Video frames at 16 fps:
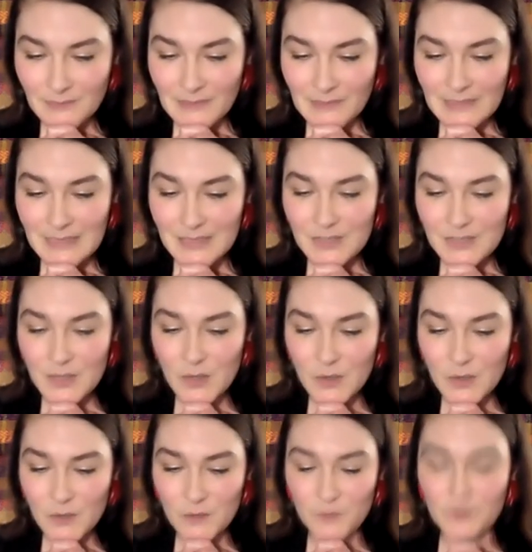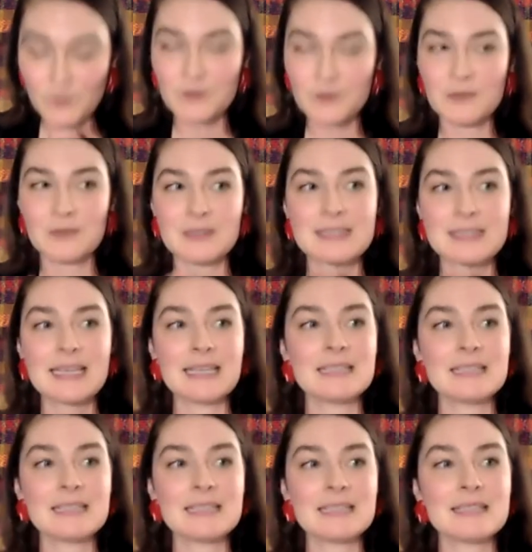So for
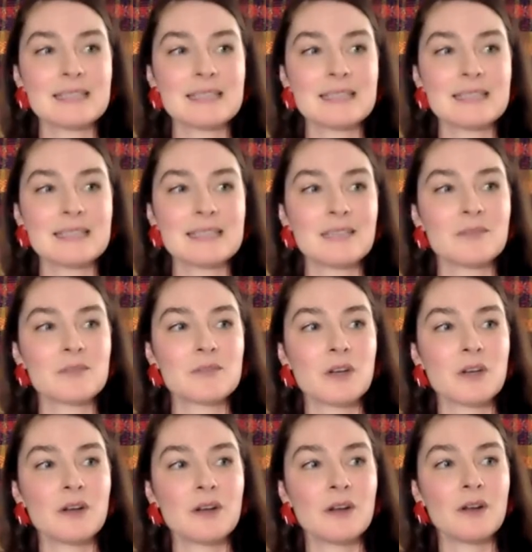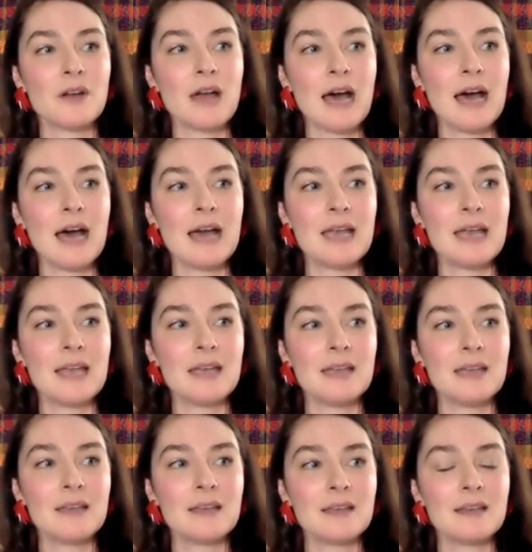Sand Sifter, I
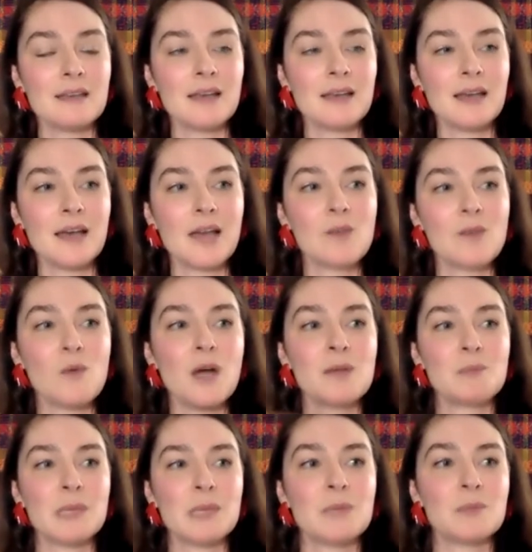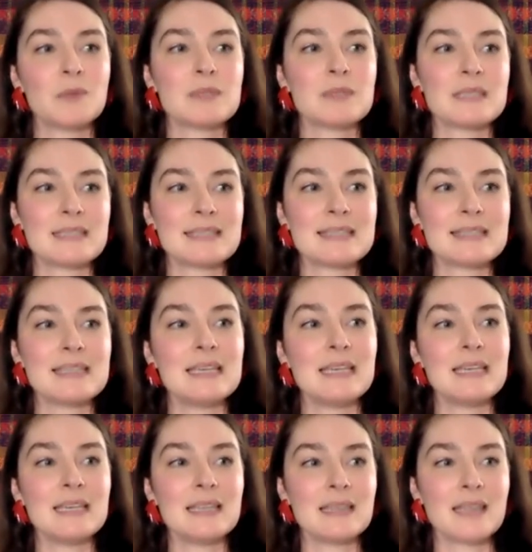want people to
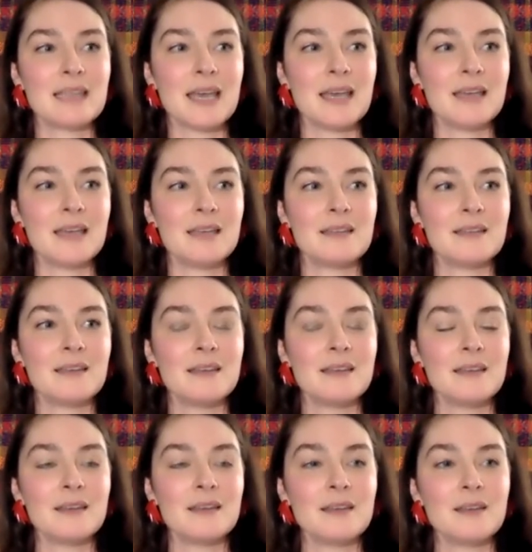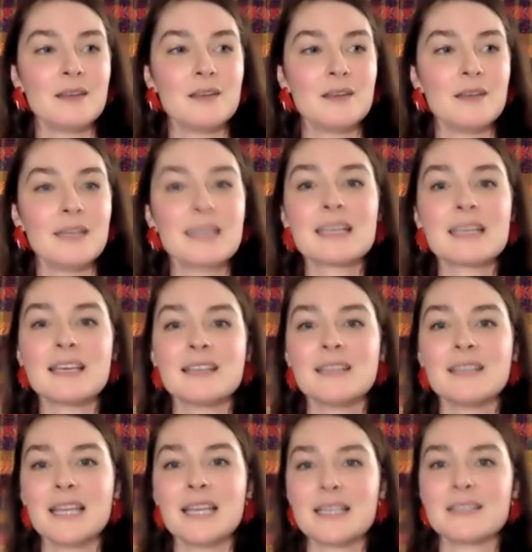see that in
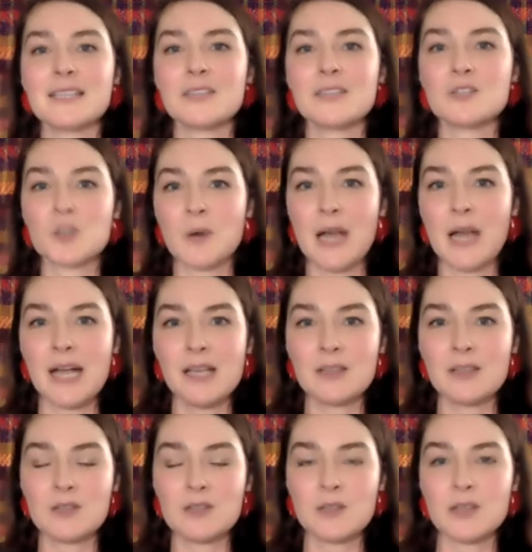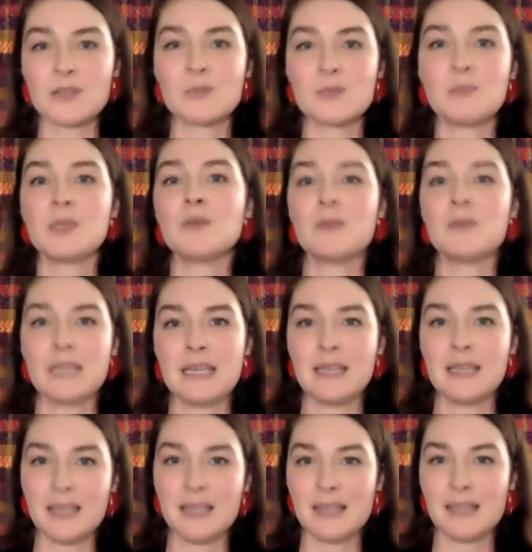collecting trash, there's beauty
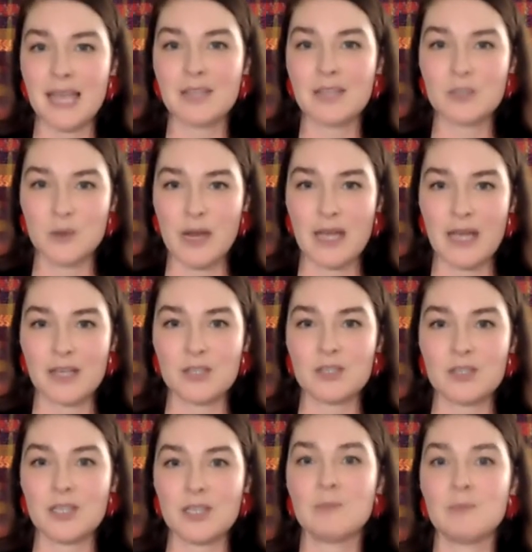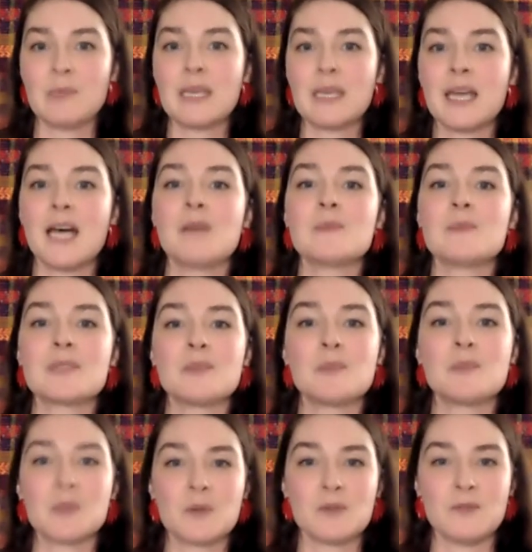in that trash. It becomes a
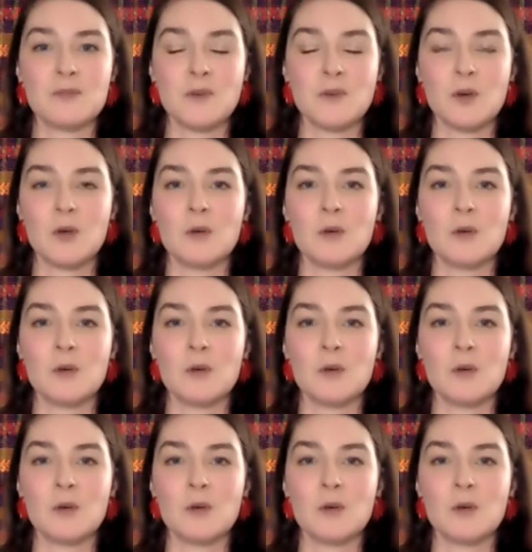beautiful